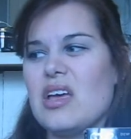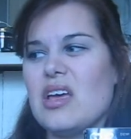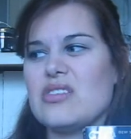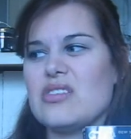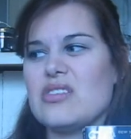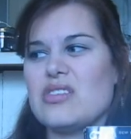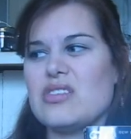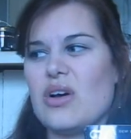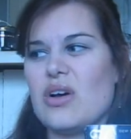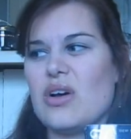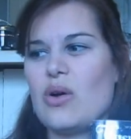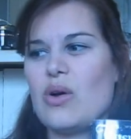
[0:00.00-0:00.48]

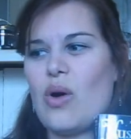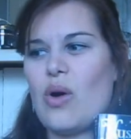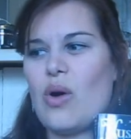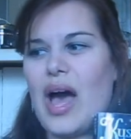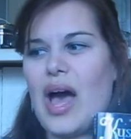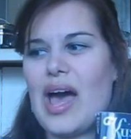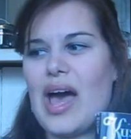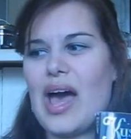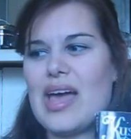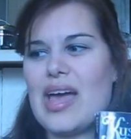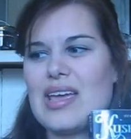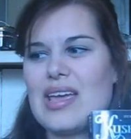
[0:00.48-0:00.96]
so
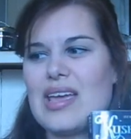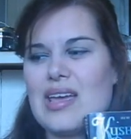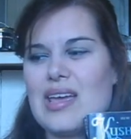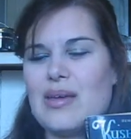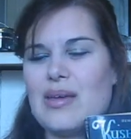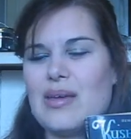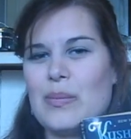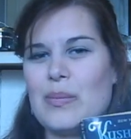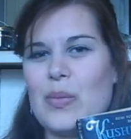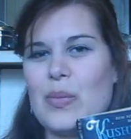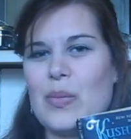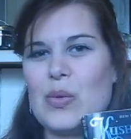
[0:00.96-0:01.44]
I
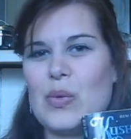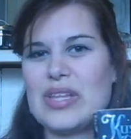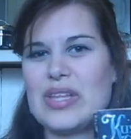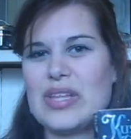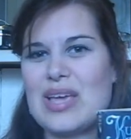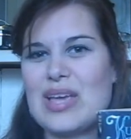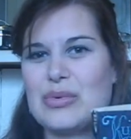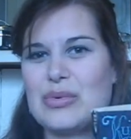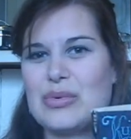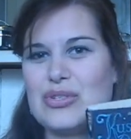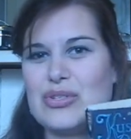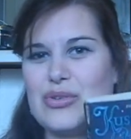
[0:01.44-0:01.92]
am
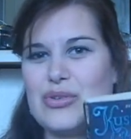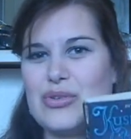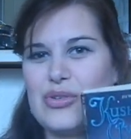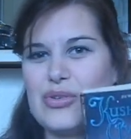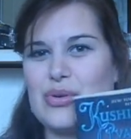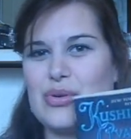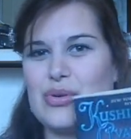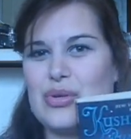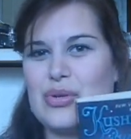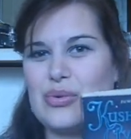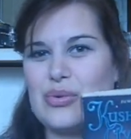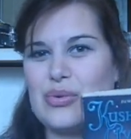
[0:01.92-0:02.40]
only able to
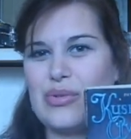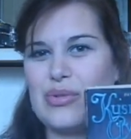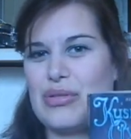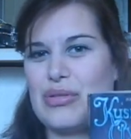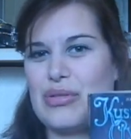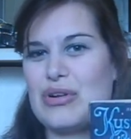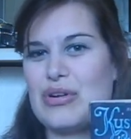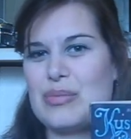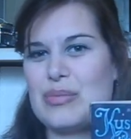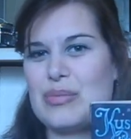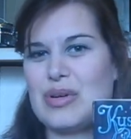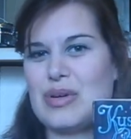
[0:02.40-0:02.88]
show you the
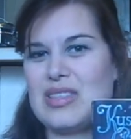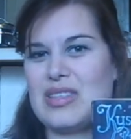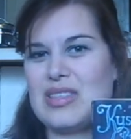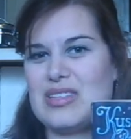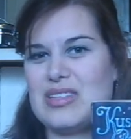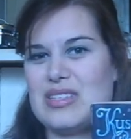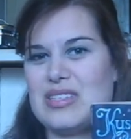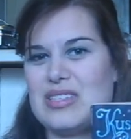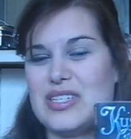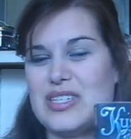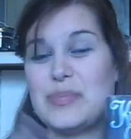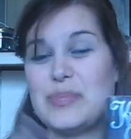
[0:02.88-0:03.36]
third book in the
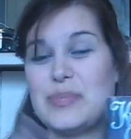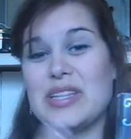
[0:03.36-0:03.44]
series.